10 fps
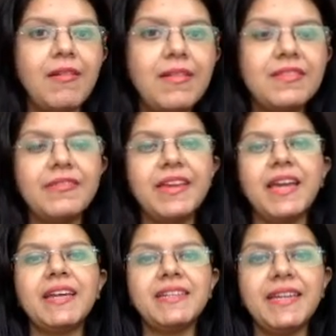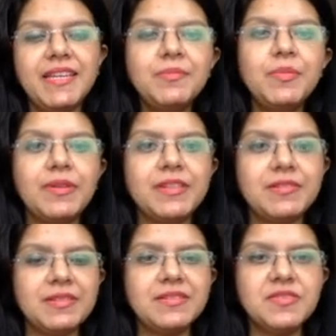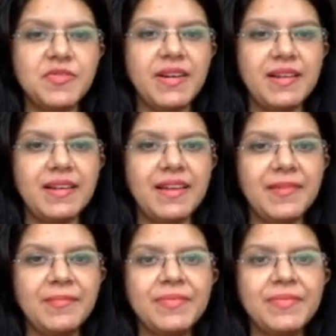the way at any point on the straight line.